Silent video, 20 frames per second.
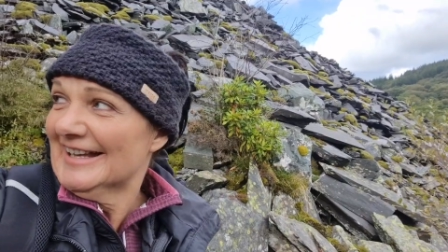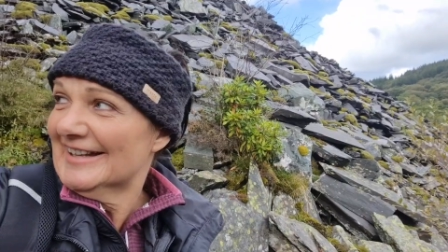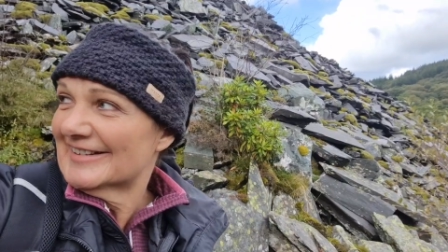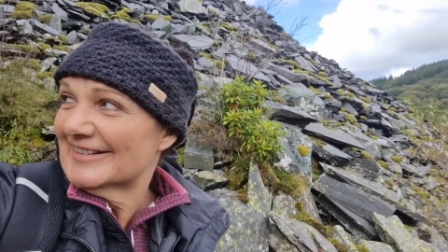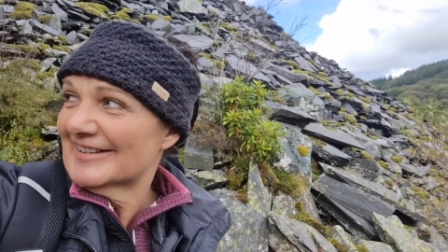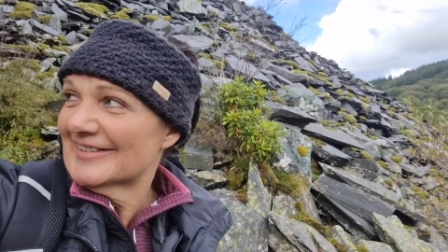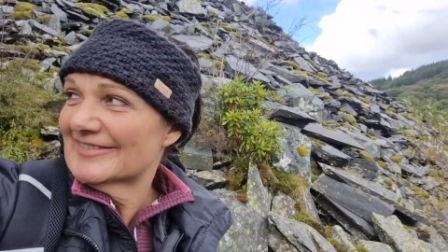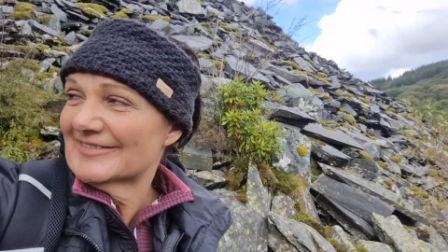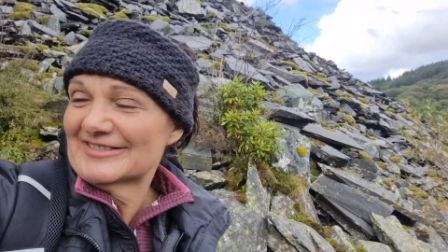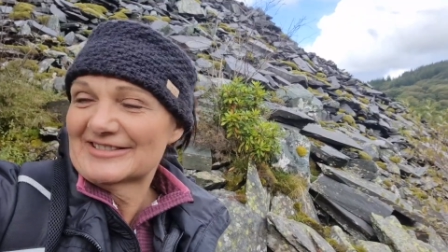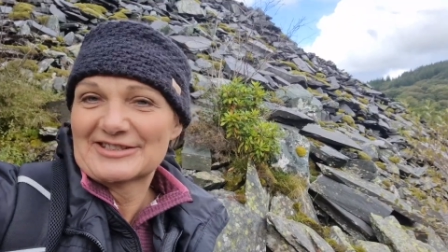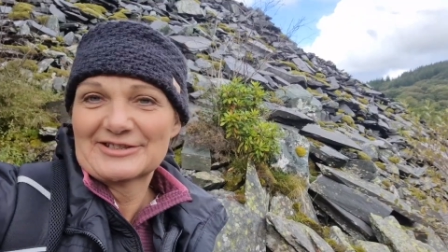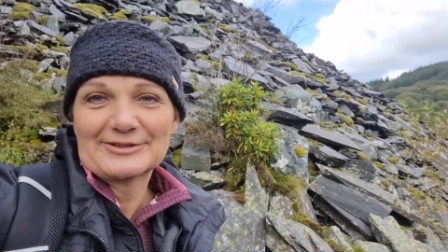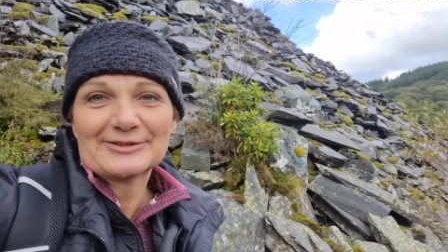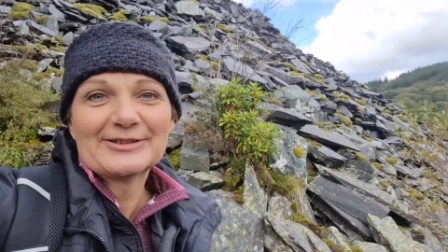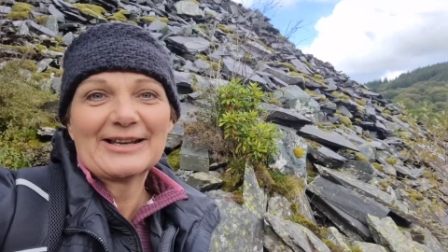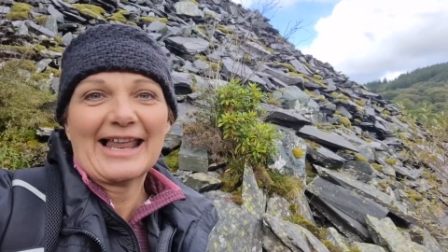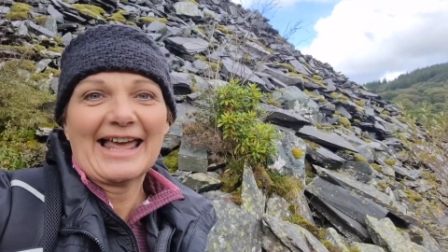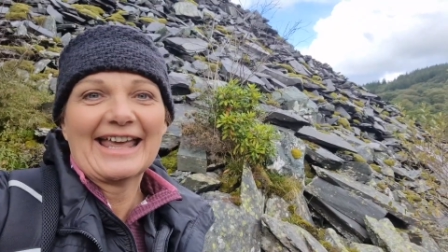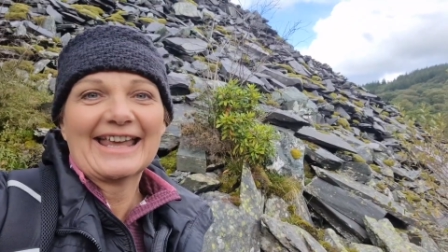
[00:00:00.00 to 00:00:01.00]
So there were
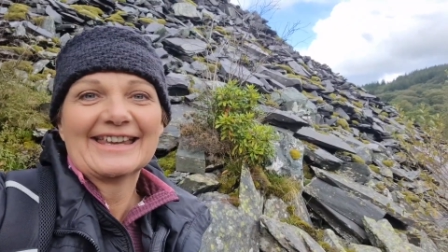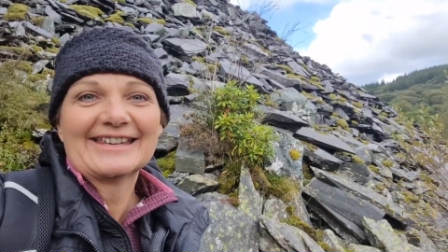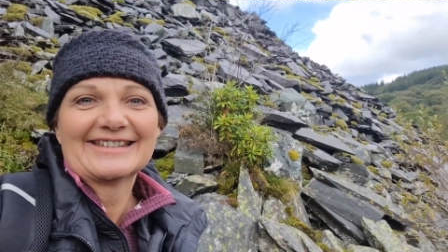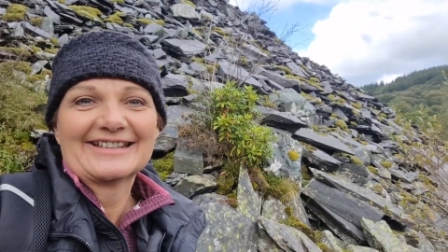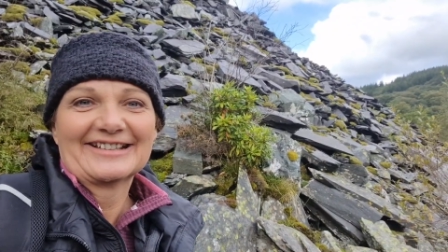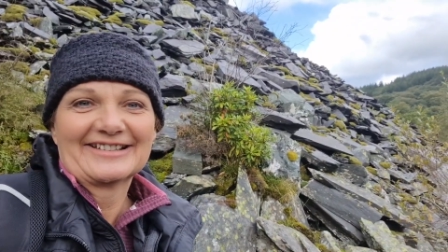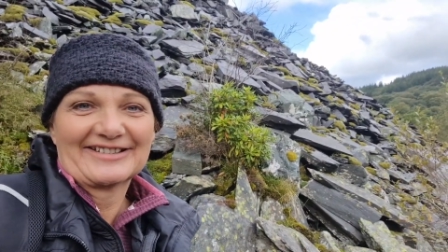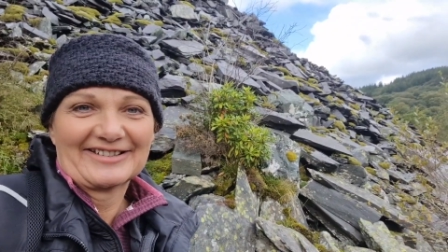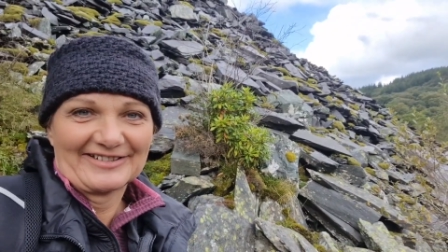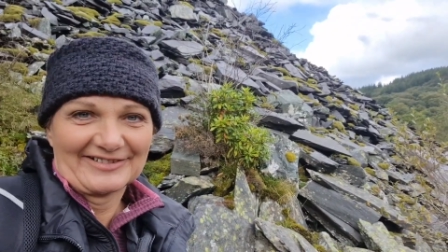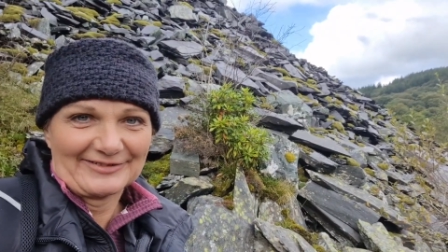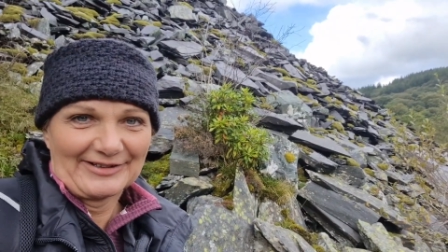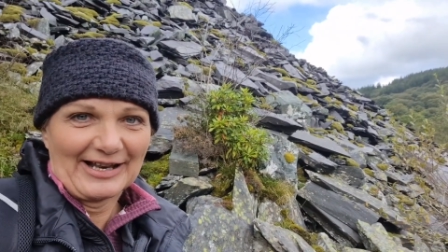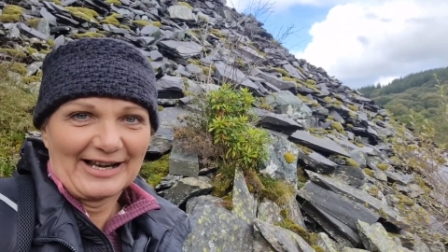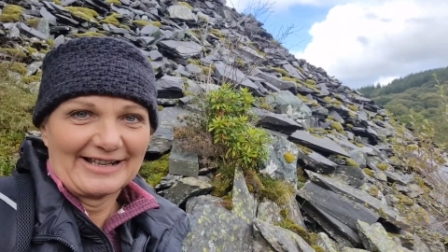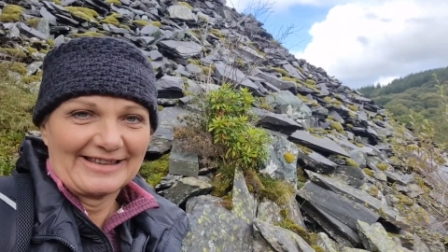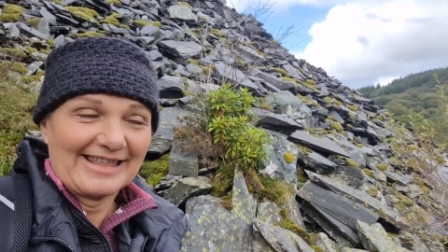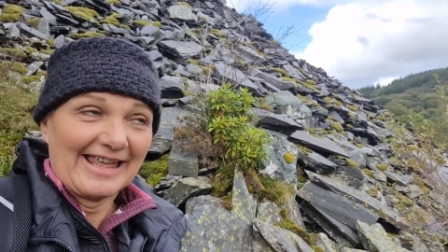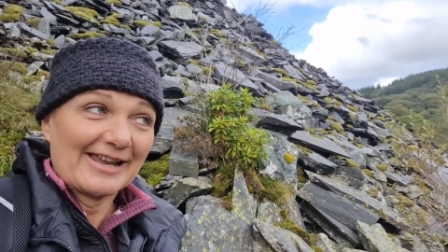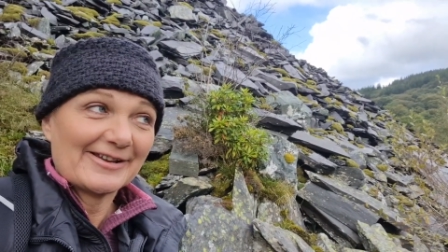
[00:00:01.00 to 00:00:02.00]
two ladies as
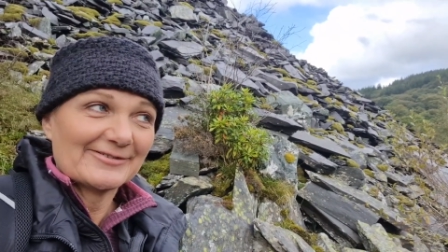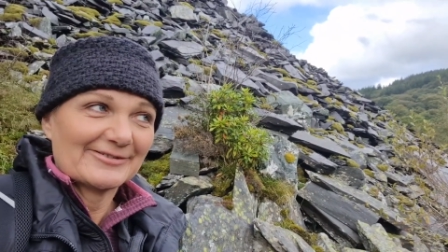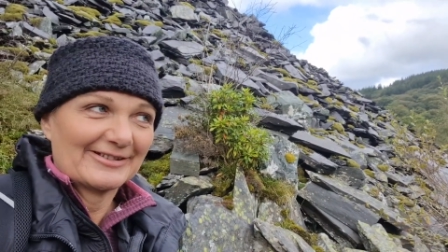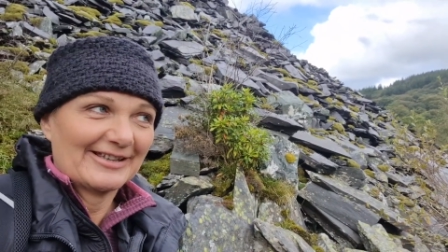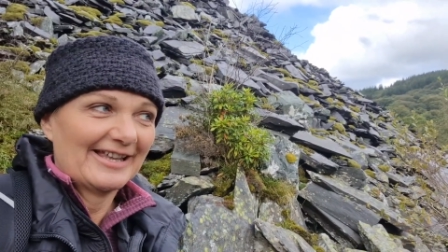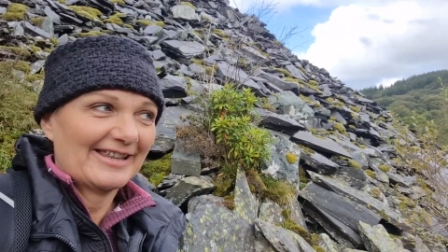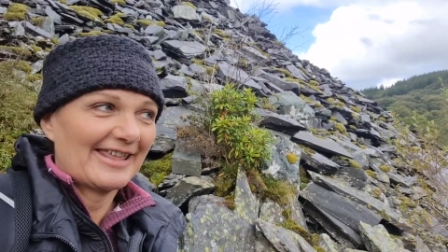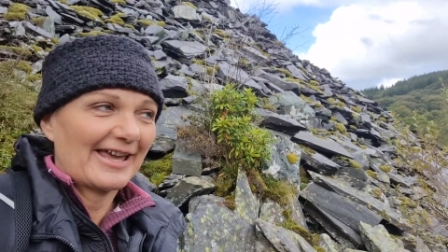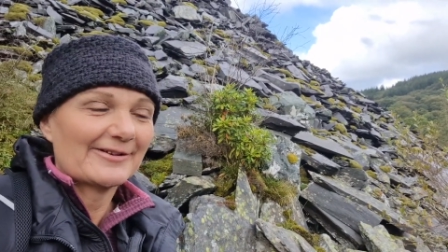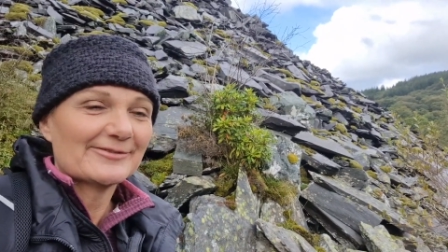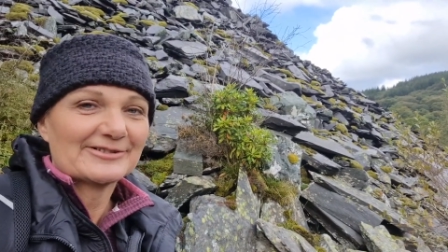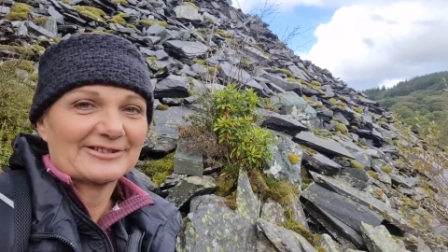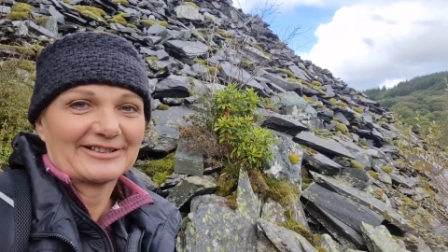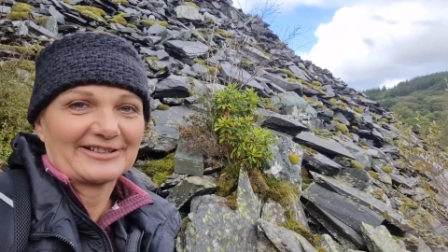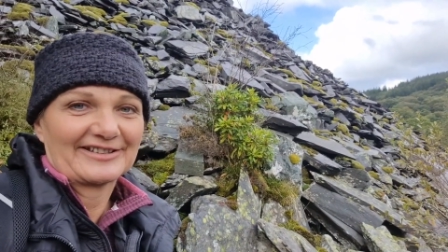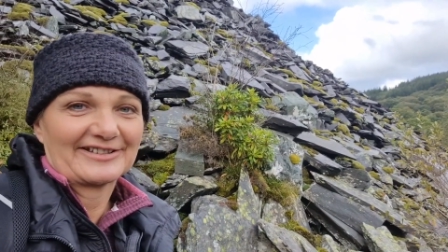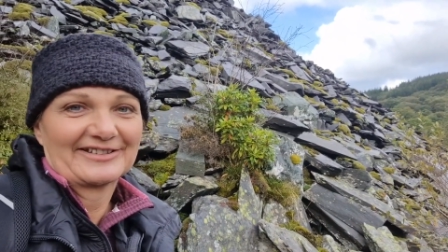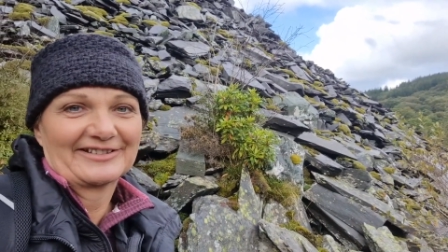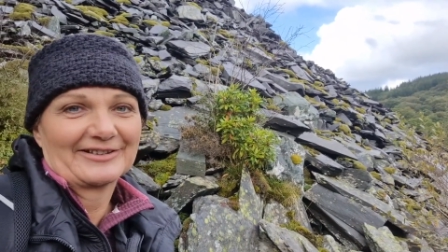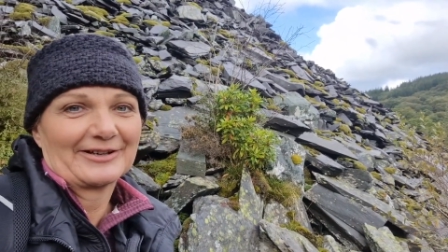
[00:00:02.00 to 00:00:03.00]
well, and they were
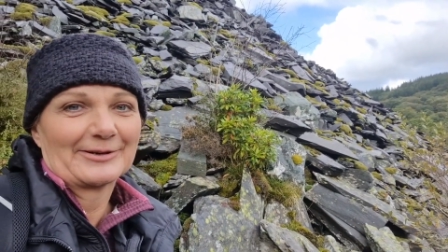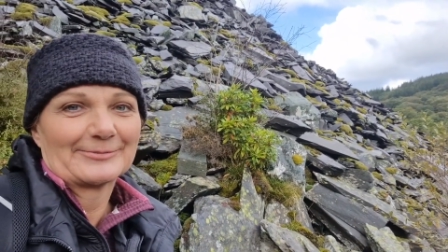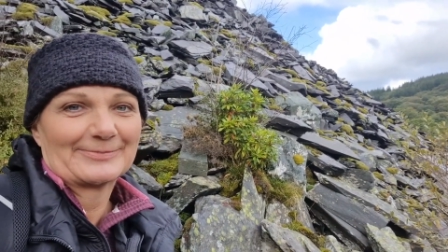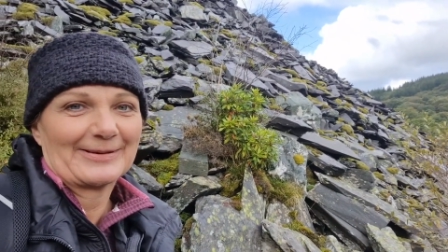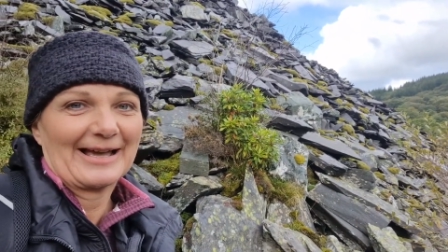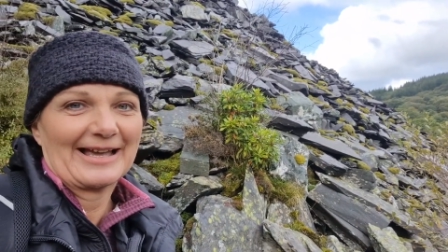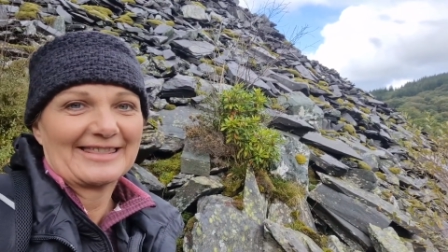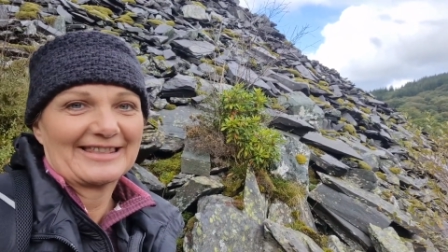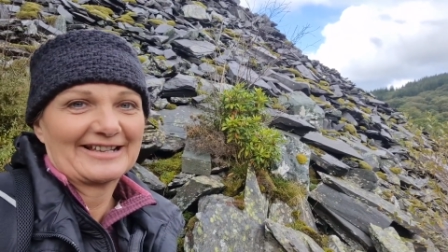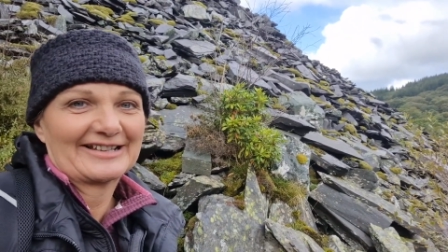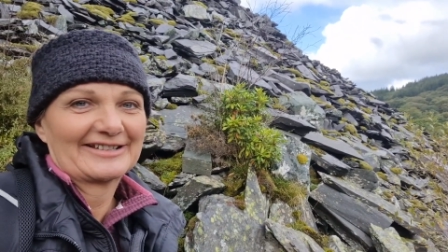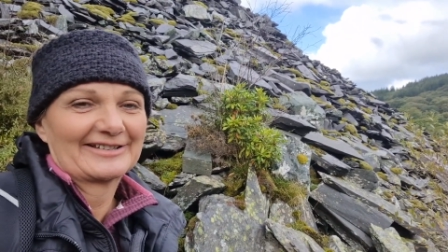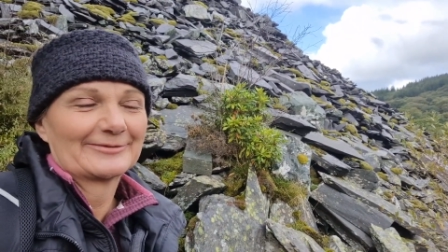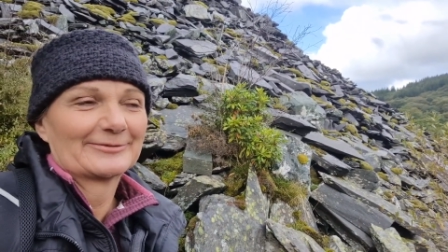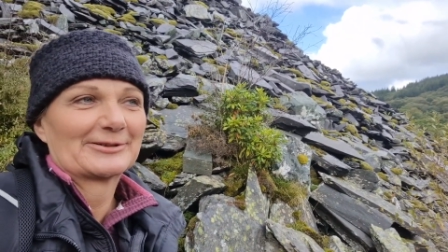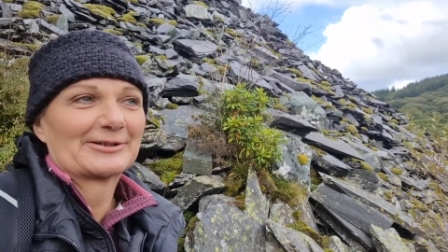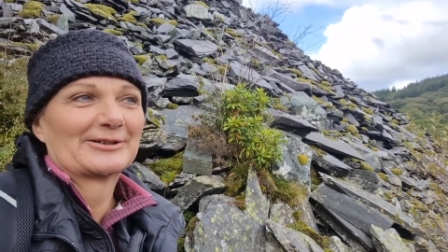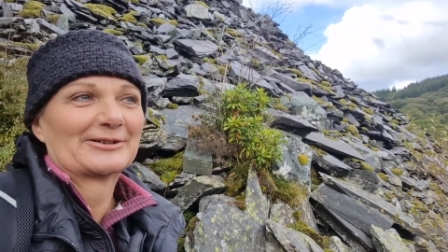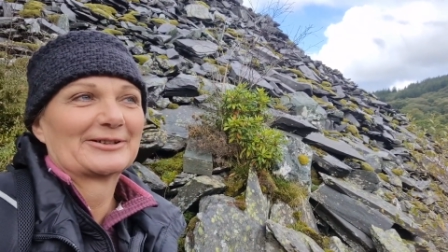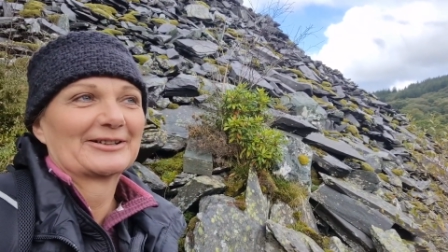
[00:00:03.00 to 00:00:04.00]
just stopped by this
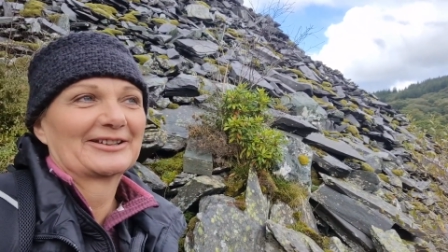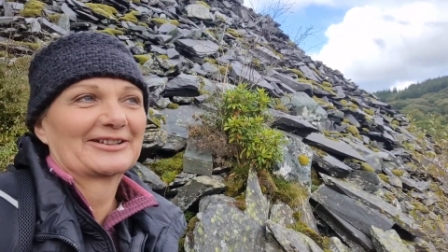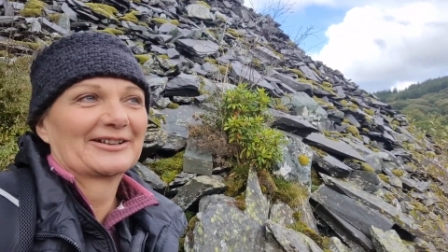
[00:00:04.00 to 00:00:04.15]
wall.